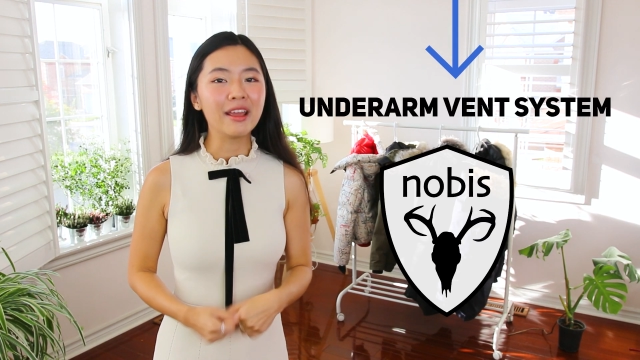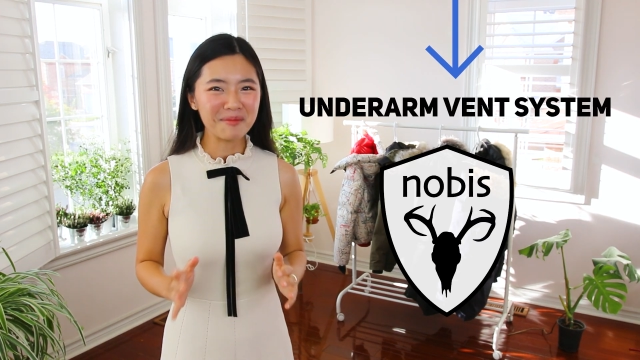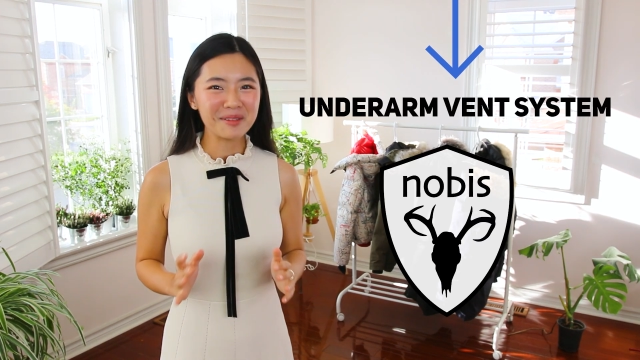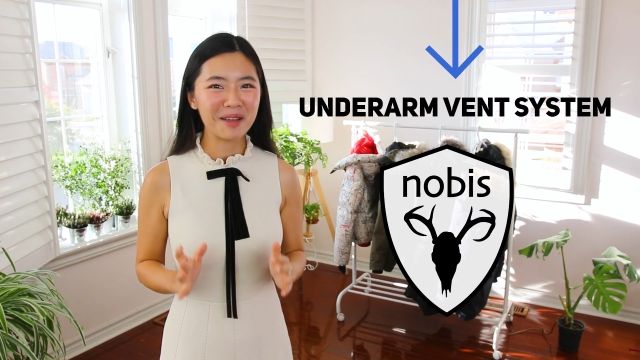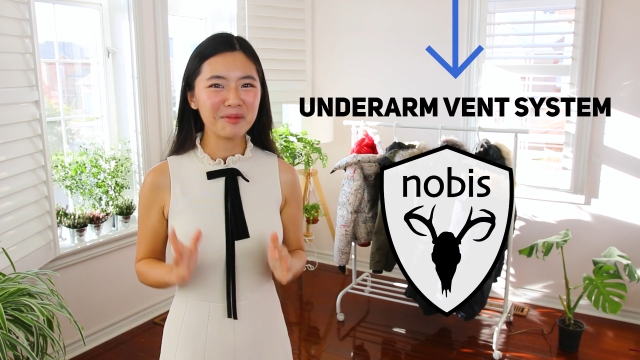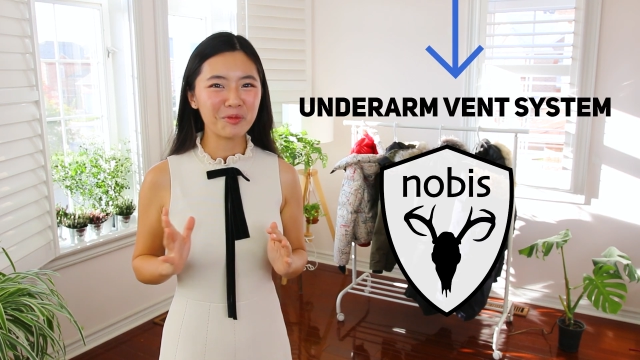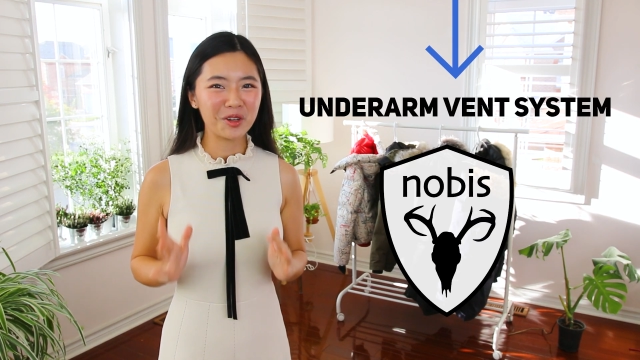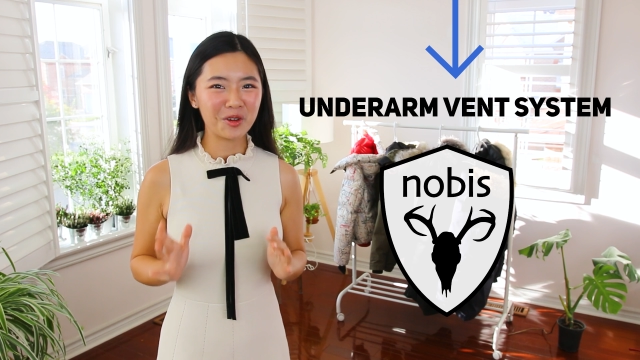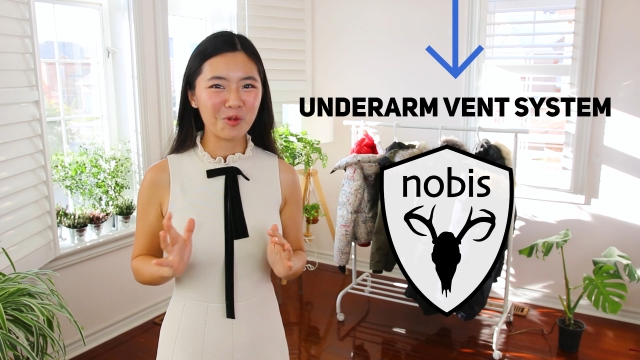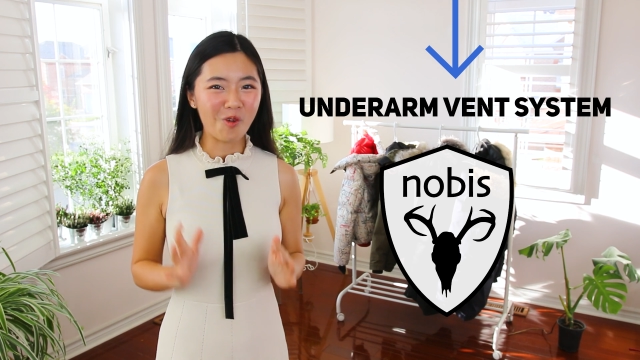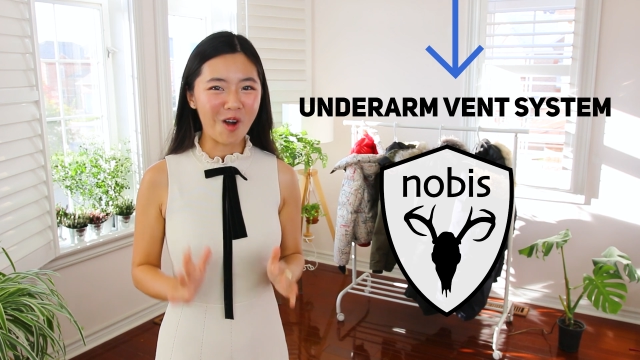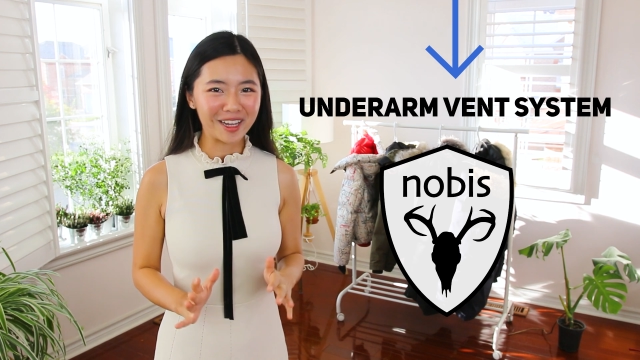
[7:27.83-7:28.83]
Sometimes when you're
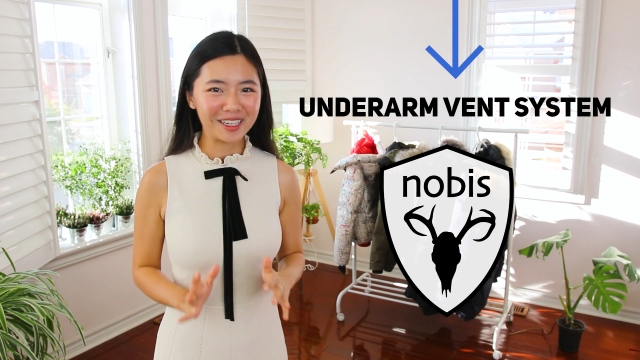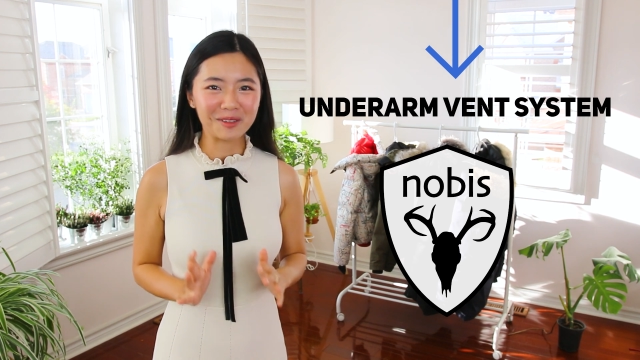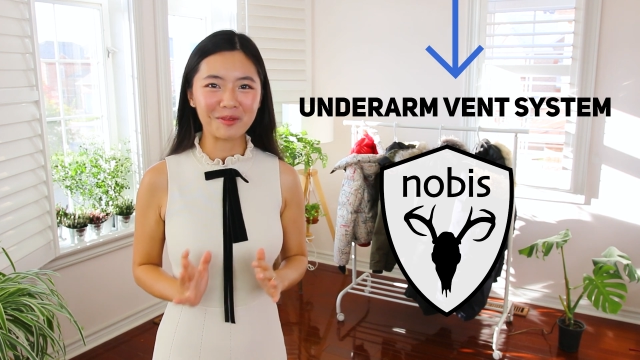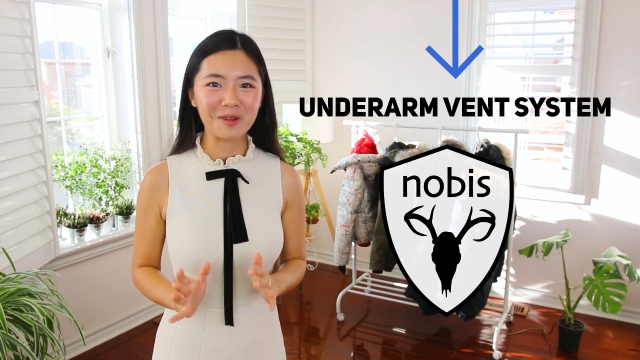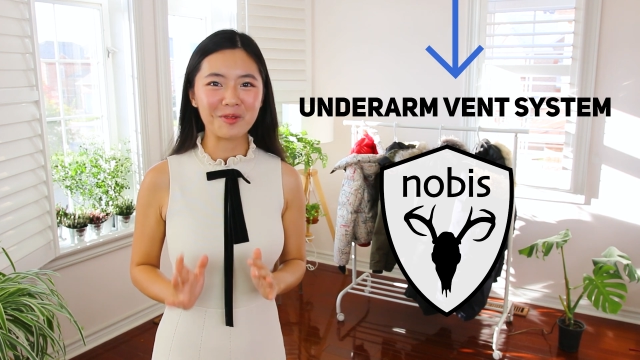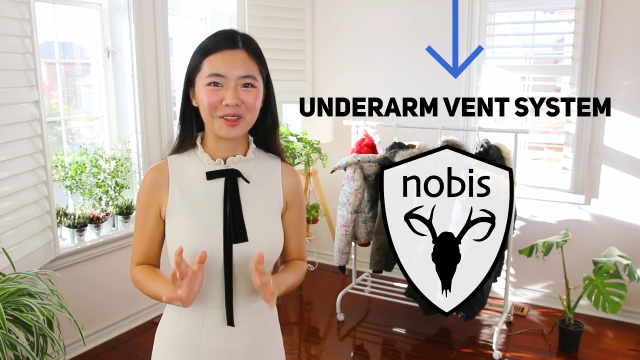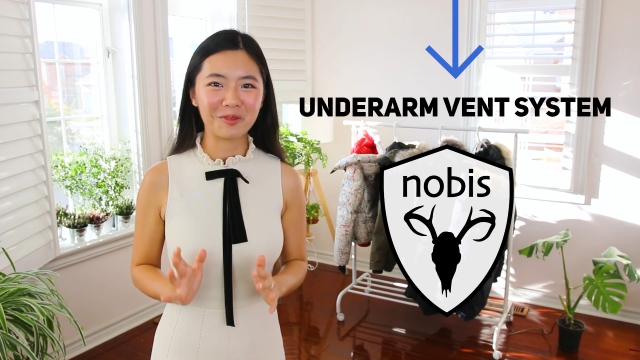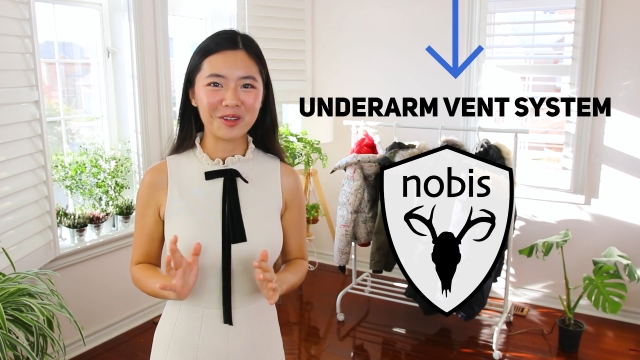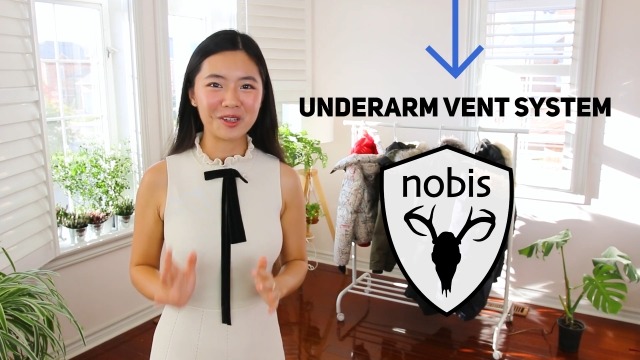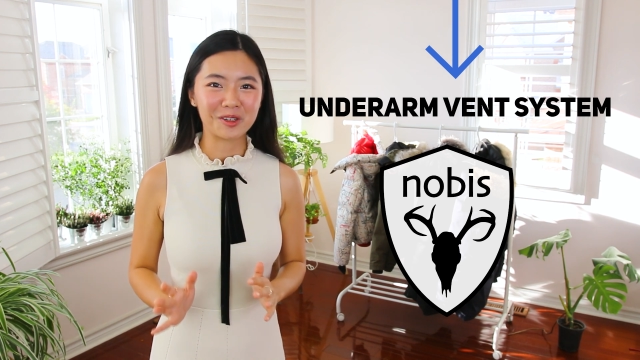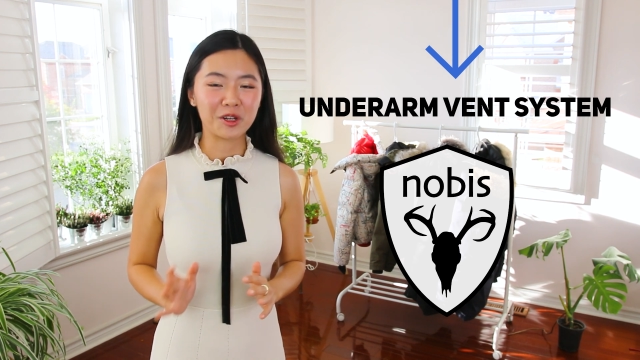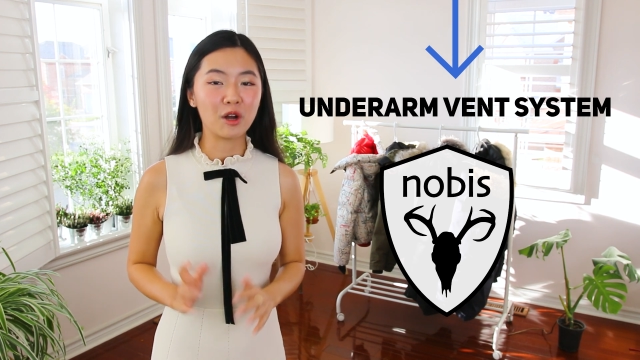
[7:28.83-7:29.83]
walking around with a
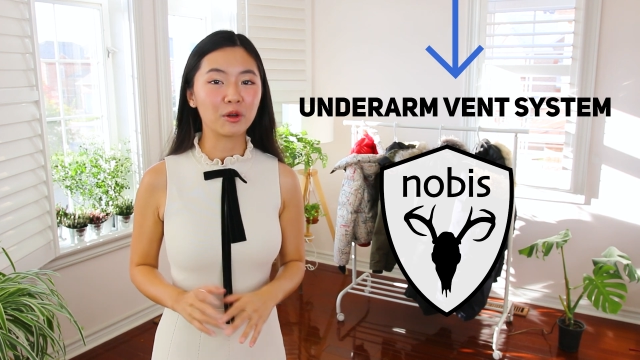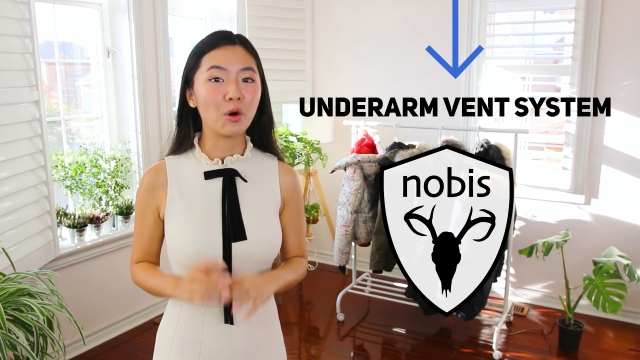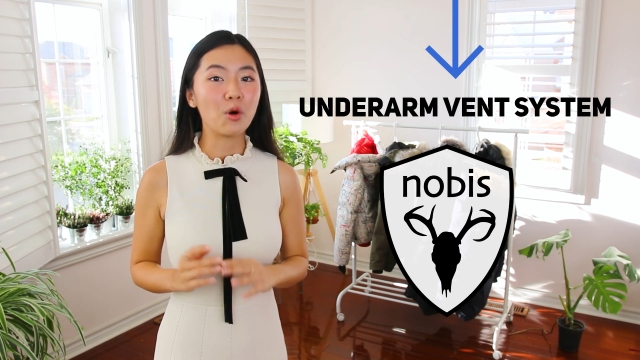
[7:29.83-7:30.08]
winter coat